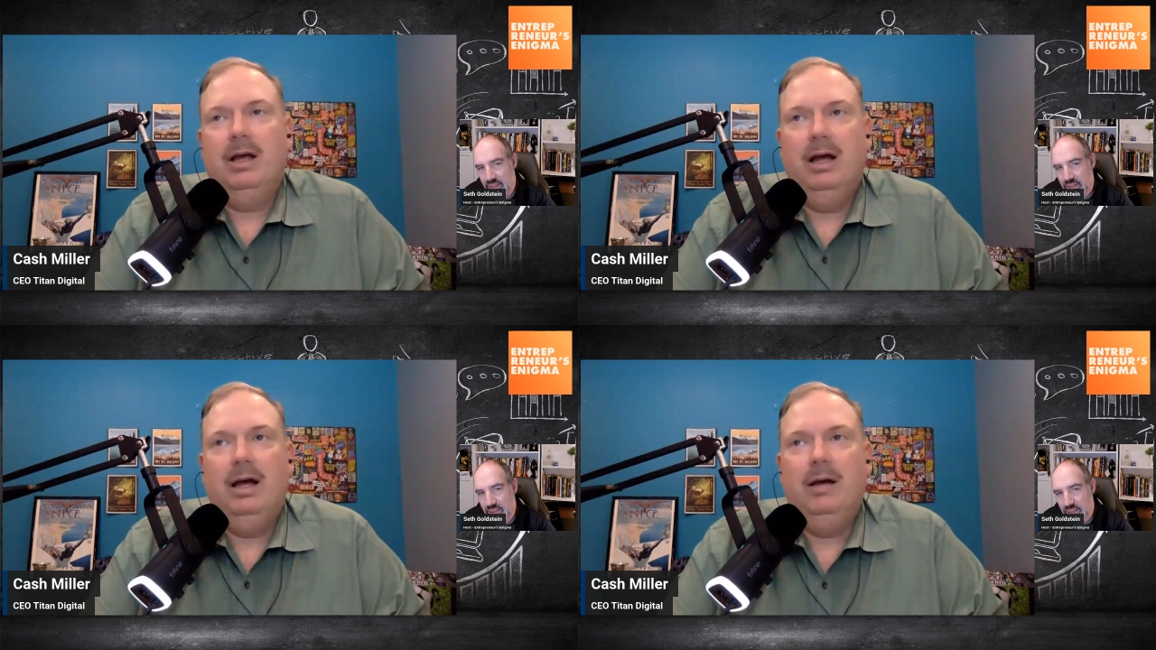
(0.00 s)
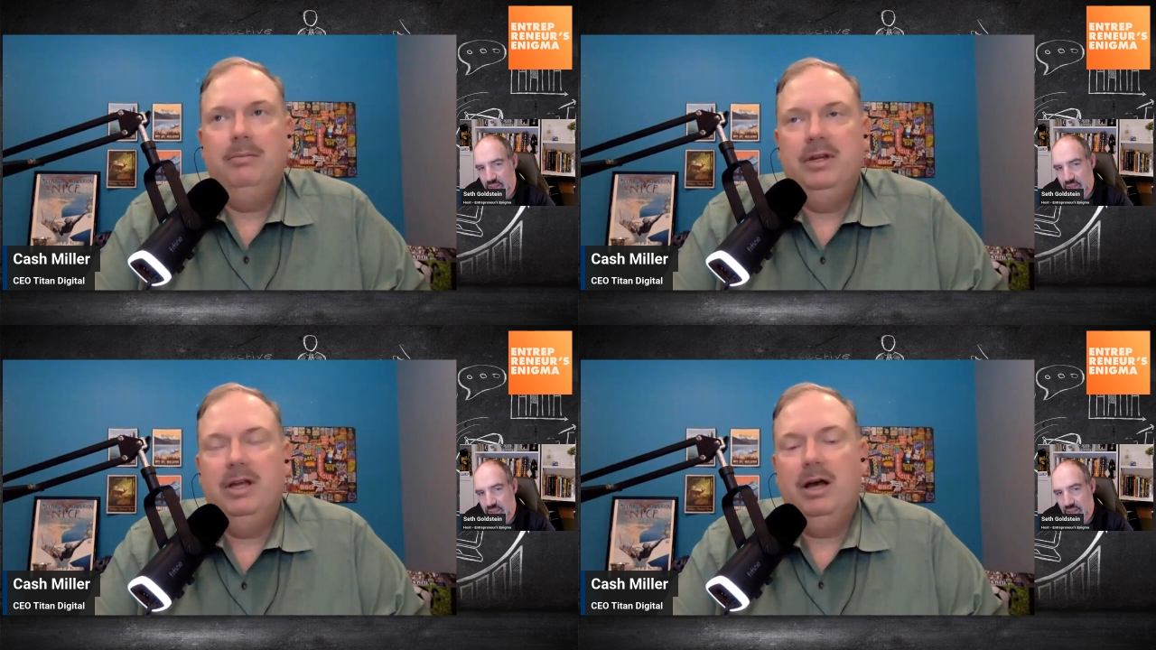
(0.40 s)

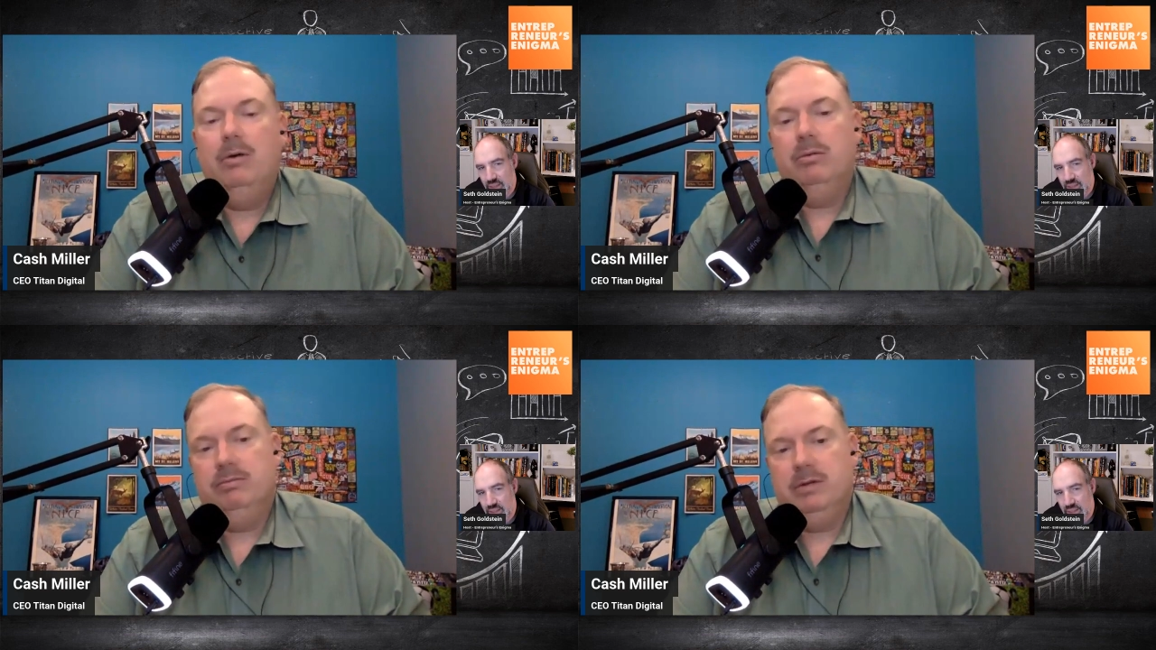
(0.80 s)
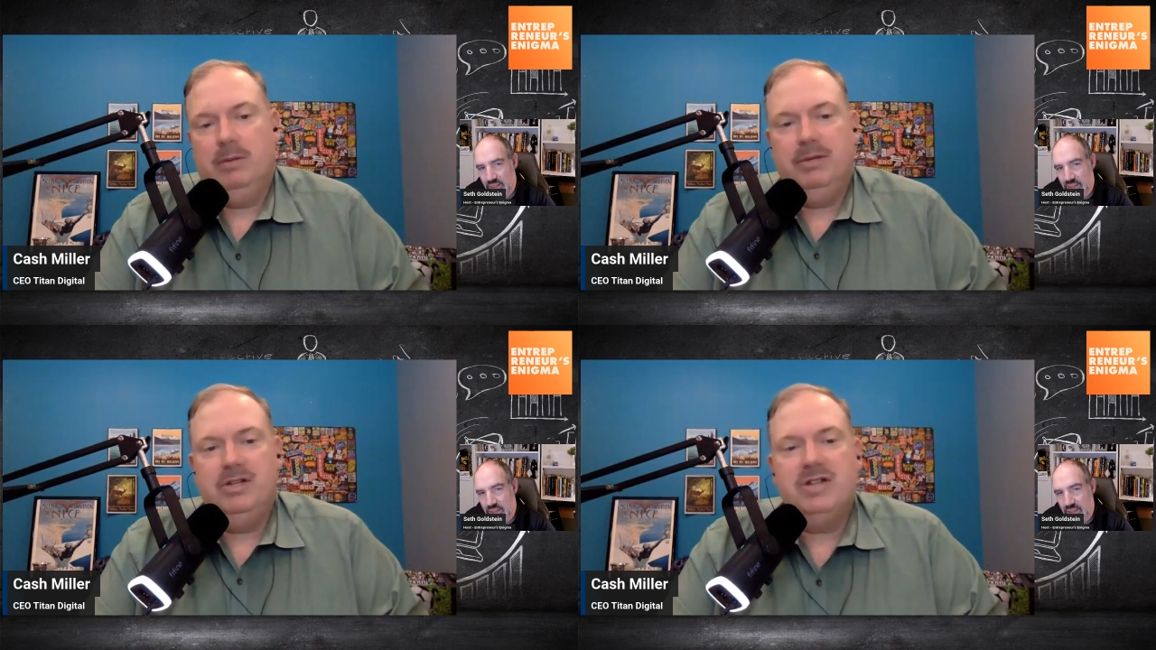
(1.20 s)
Speaker 1: Um, you know,
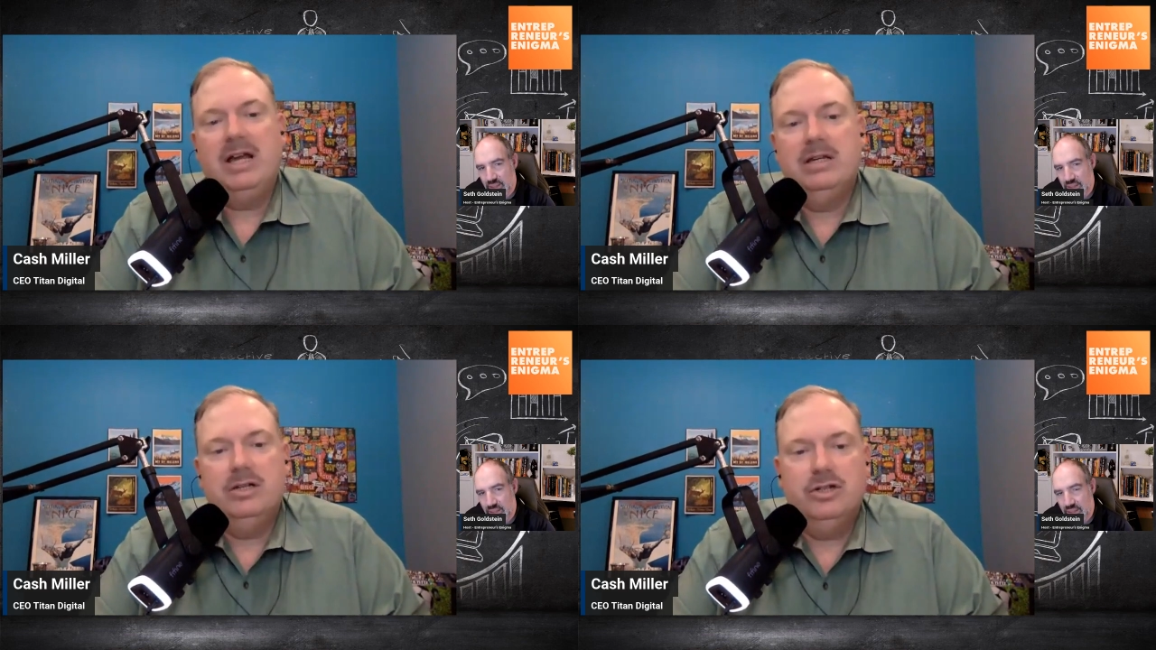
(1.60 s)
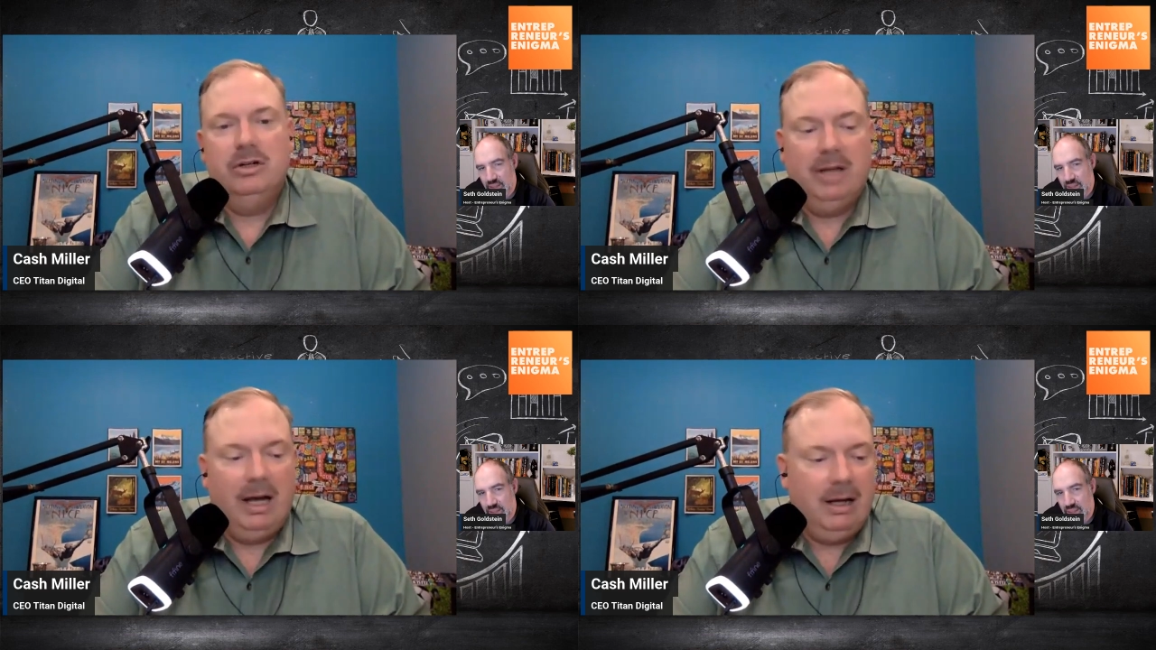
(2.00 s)
companies, titan digital dot